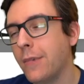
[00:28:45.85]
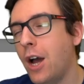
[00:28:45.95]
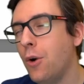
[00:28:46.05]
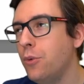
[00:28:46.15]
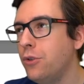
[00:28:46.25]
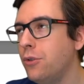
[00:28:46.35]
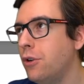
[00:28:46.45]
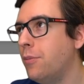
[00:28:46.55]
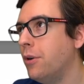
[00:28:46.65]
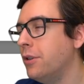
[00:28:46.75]
How would you go
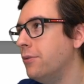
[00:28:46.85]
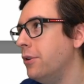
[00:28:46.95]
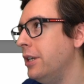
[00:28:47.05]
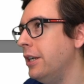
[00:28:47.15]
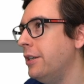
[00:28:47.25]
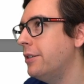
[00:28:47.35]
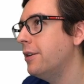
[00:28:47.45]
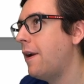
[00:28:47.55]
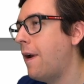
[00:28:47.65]
about avoiding it?